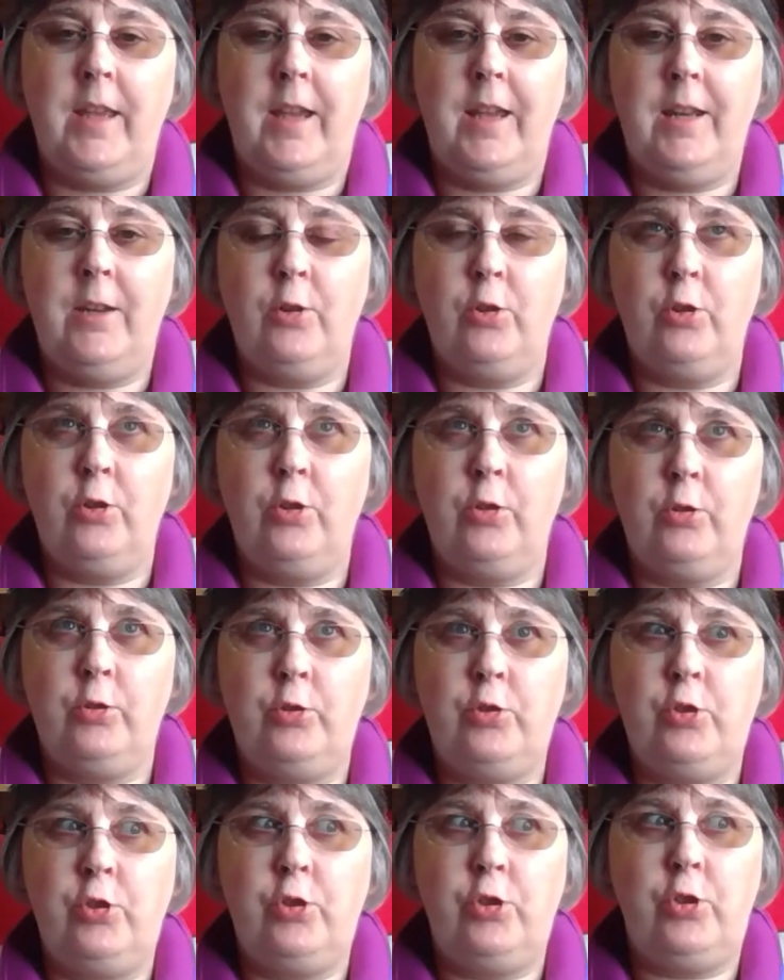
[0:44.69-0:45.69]
Then
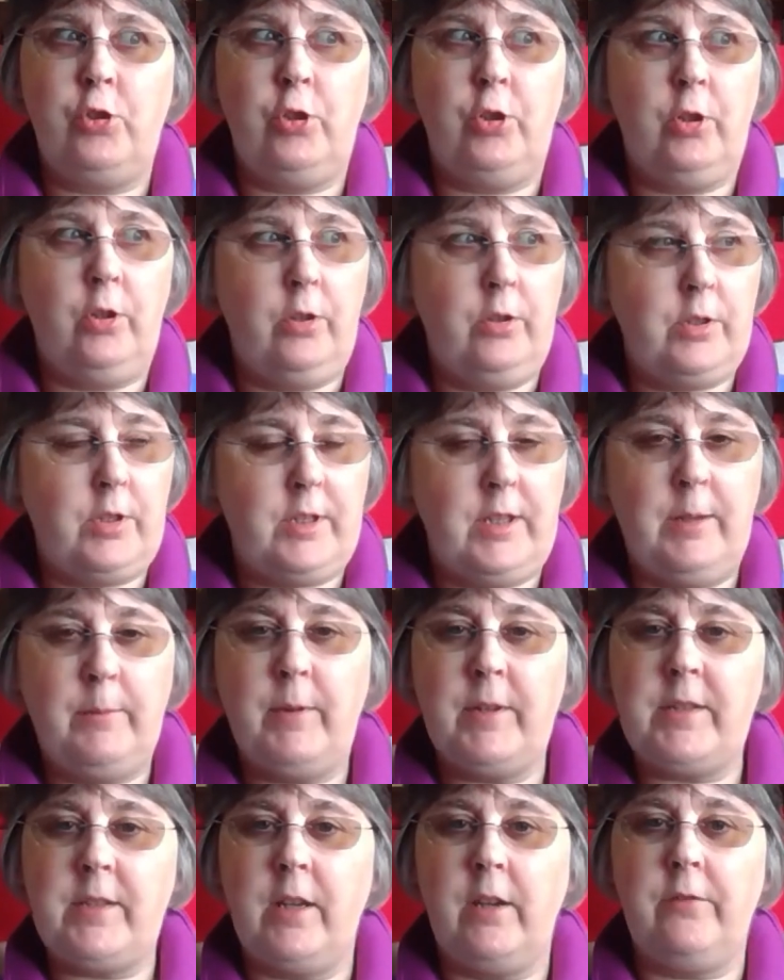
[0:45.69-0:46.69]
on
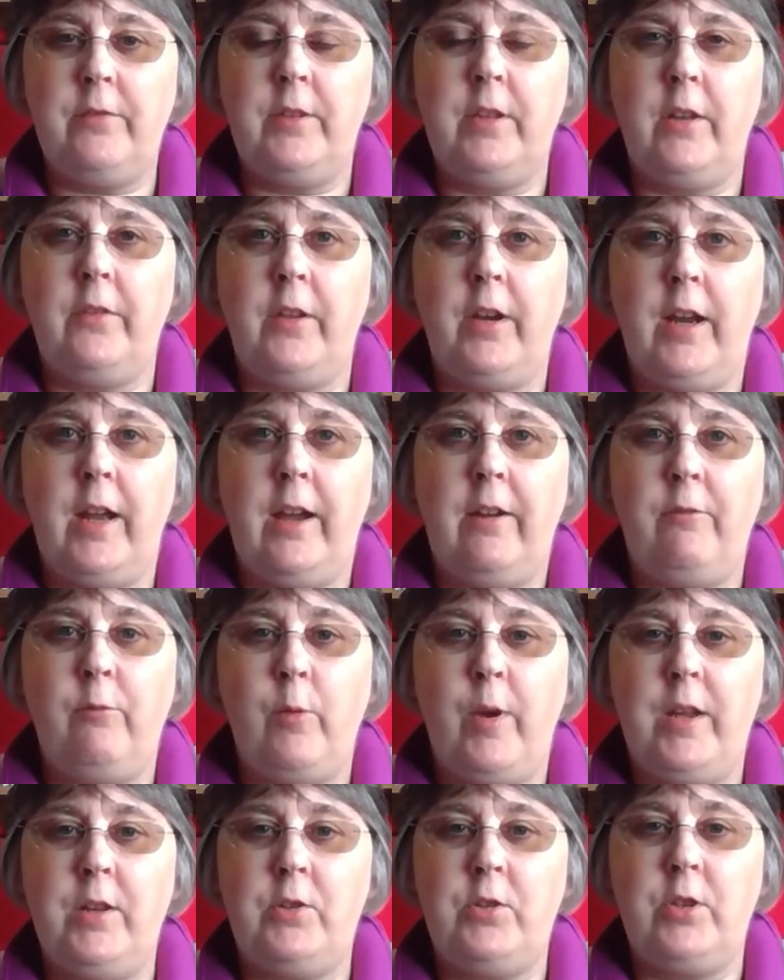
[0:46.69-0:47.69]
Tuesday, myself and the other
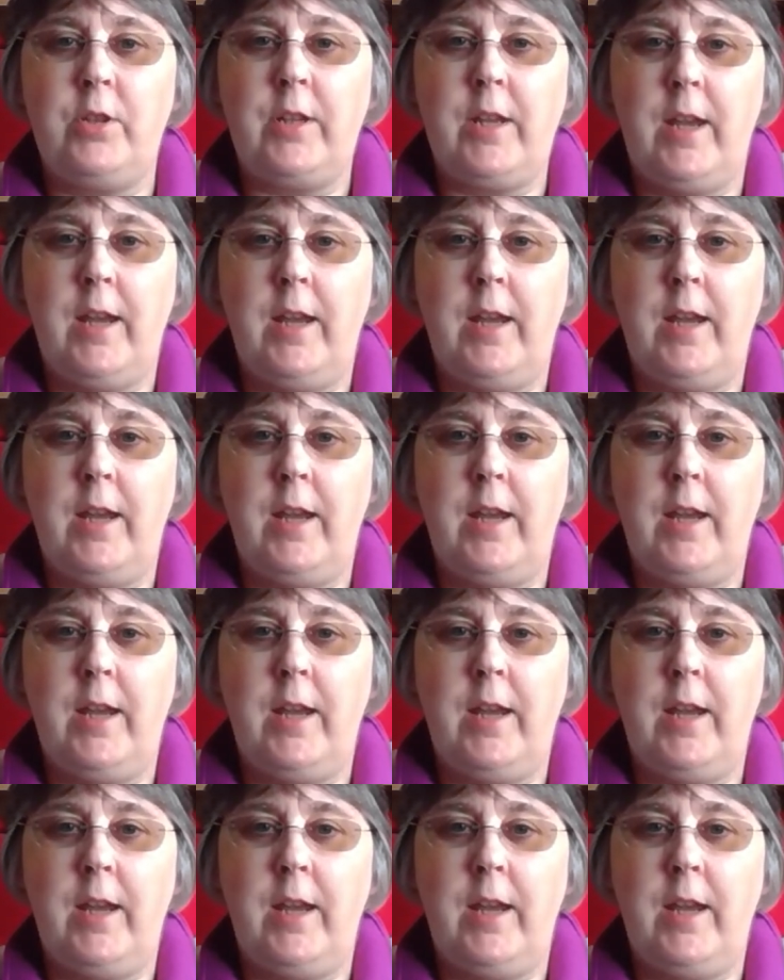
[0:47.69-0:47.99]
half went to